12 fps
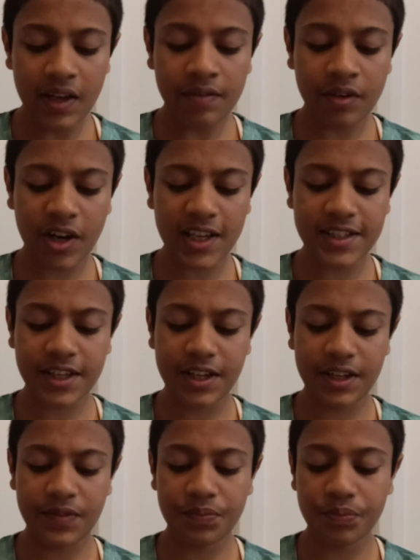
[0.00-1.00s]

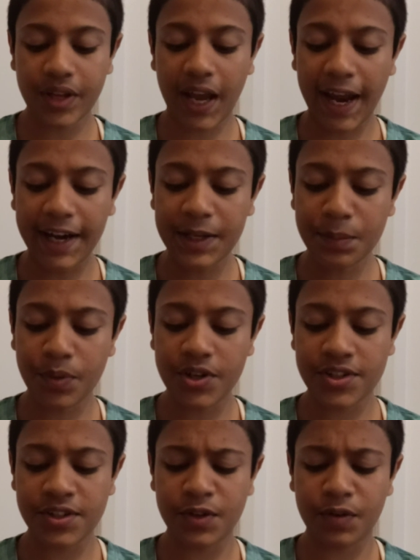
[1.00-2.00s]
Veracity.
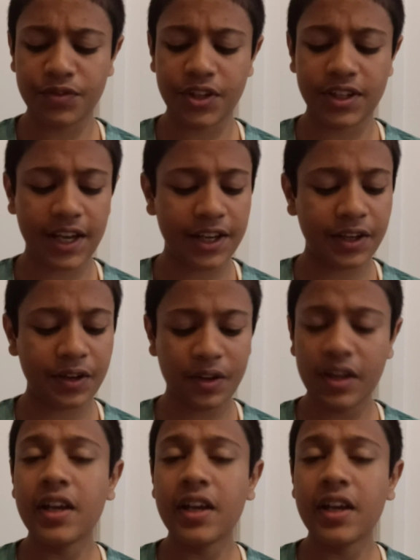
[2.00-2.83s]
80% of the data